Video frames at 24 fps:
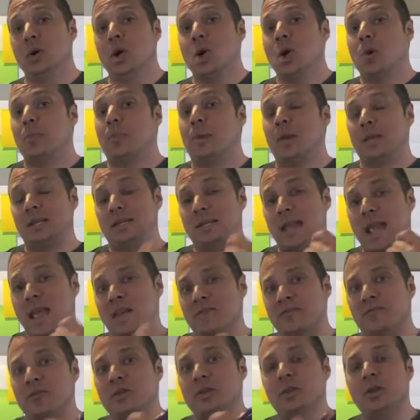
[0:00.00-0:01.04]
but it's
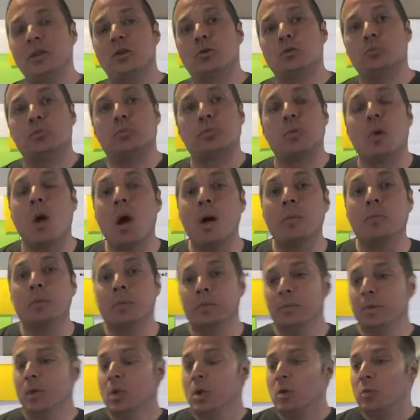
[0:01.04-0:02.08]
every little
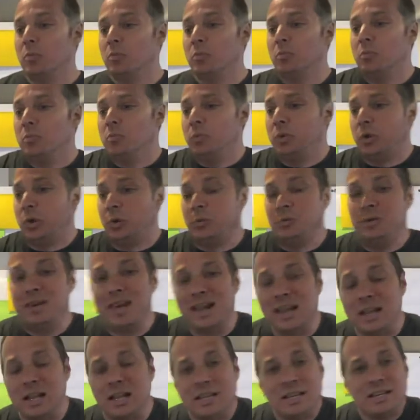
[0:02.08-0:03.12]
problem,
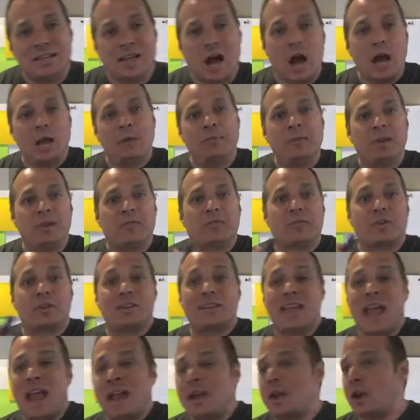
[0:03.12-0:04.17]
nickel and diming for
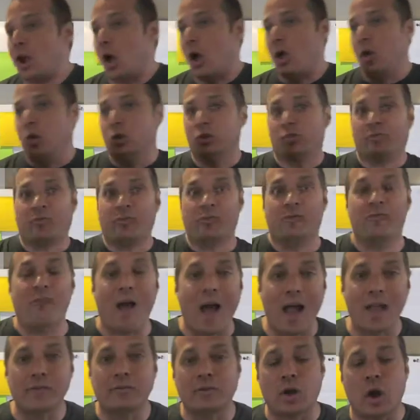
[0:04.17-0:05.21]
$10, for
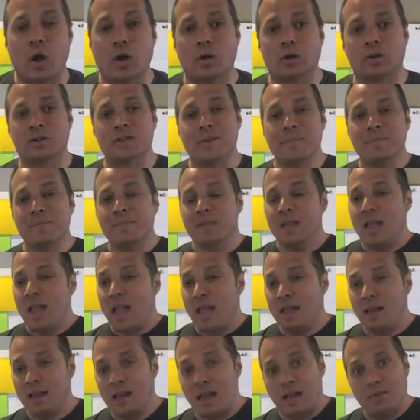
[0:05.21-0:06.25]
$5.
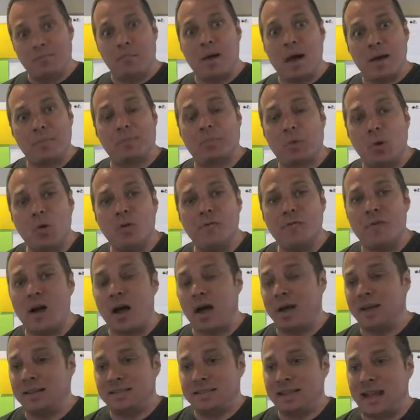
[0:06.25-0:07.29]
And in my
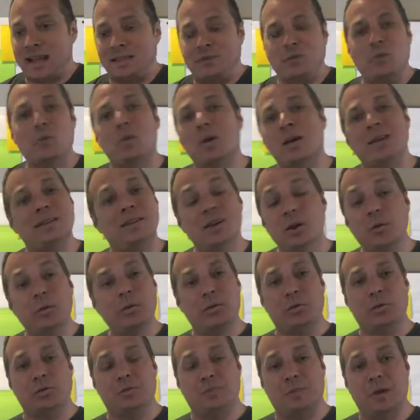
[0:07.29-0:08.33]
profile, I don't want to deal with
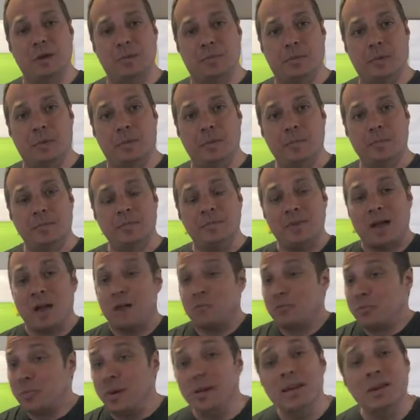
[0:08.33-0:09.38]
those people. I
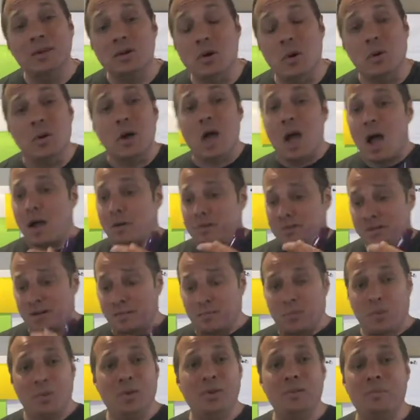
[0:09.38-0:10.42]
really don't. I was at a
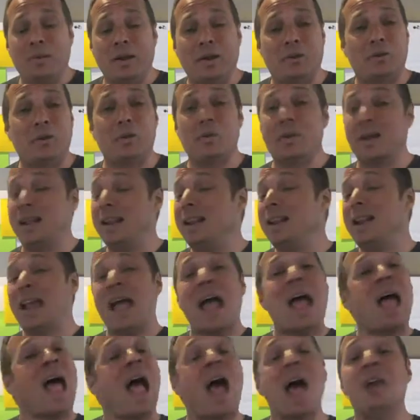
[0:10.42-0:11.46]
point in my career where I didn't
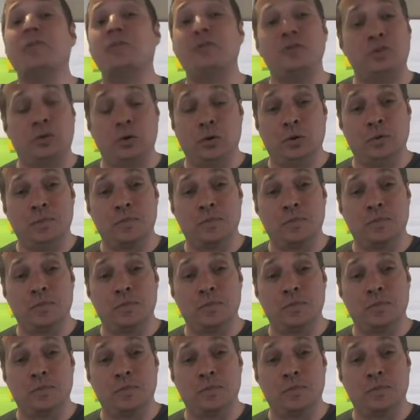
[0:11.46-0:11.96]
have to.